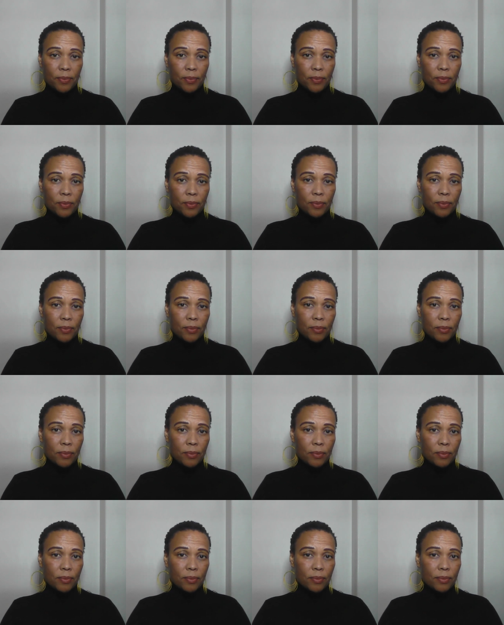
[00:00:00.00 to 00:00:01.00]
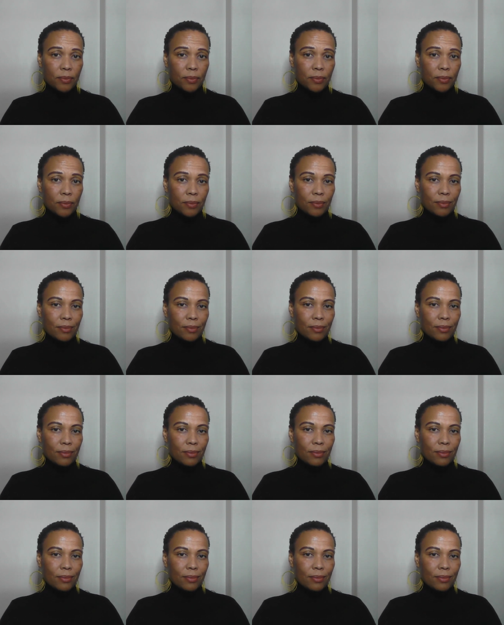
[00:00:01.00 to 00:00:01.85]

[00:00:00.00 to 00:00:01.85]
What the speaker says: [no speech]